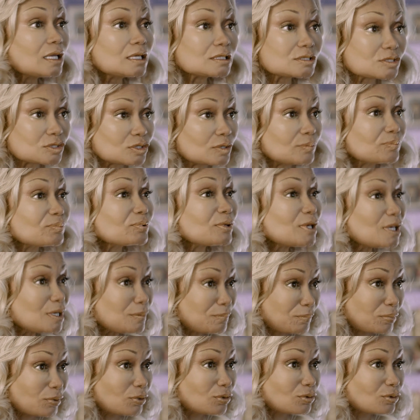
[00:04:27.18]
it's the
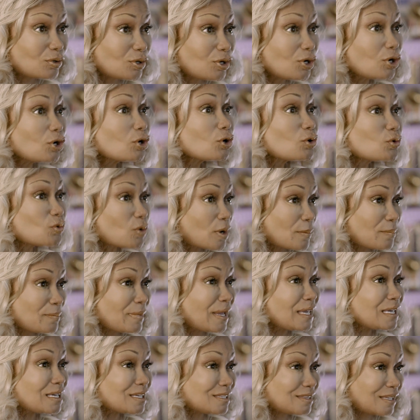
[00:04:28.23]
people who are
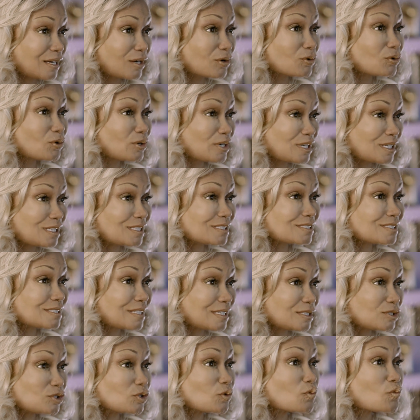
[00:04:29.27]
making that
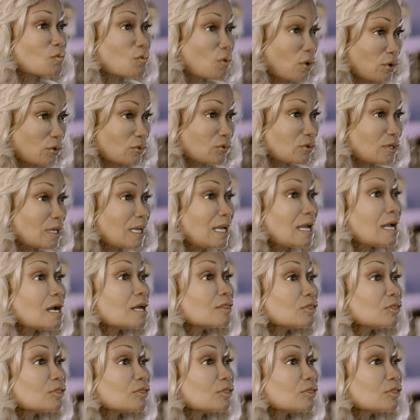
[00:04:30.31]
organization work